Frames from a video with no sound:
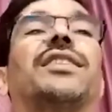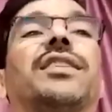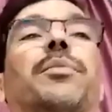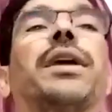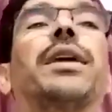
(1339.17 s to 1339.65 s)

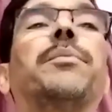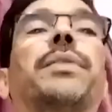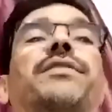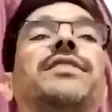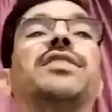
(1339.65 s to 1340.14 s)
the pain
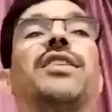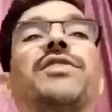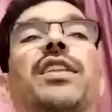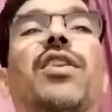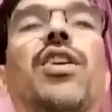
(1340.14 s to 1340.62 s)
persists of
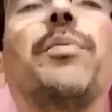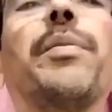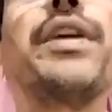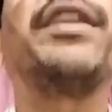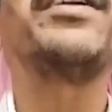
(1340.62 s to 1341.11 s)
the long
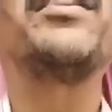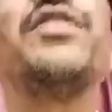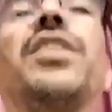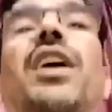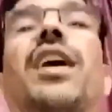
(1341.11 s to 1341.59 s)
period of
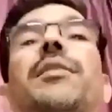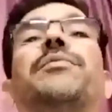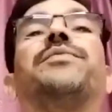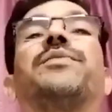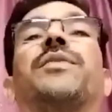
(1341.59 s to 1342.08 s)
the time
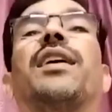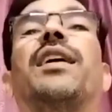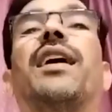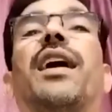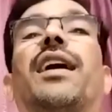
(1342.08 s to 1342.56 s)

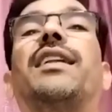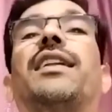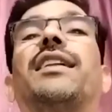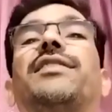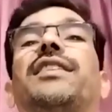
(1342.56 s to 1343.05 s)
and
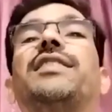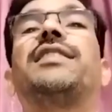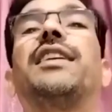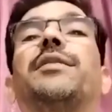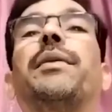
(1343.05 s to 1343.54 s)
resist
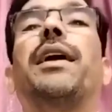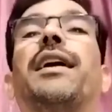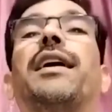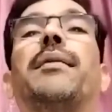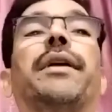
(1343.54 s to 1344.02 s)
it
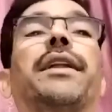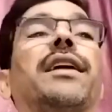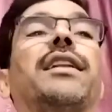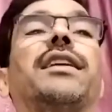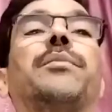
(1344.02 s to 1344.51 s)
may
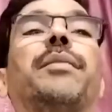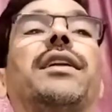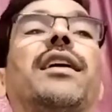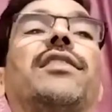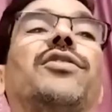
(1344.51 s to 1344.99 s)
medical
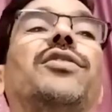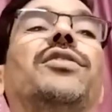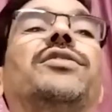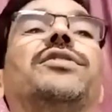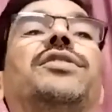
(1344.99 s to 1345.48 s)
treatment
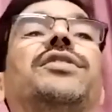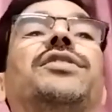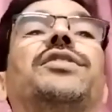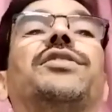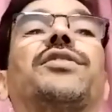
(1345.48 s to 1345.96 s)
also.
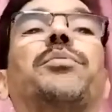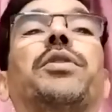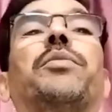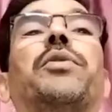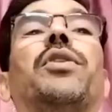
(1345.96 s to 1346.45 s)
So
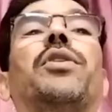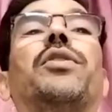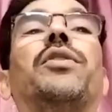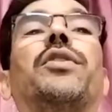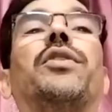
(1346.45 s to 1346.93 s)
people
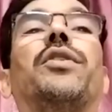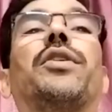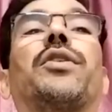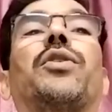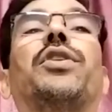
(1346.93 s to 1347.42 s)

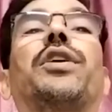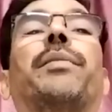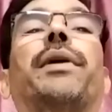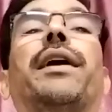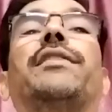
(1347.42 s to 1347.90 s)
chronic
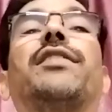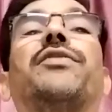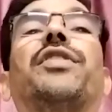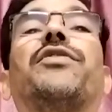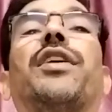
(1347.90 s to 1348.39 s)
pain
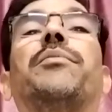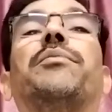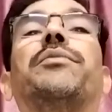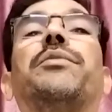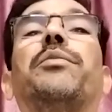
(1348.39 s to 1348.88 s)
suffer
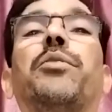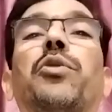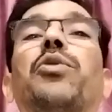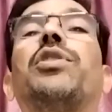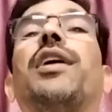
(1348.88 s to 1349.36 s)
from
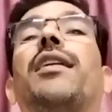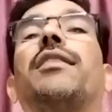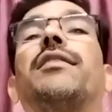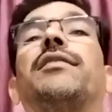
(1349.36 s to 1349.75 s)
more than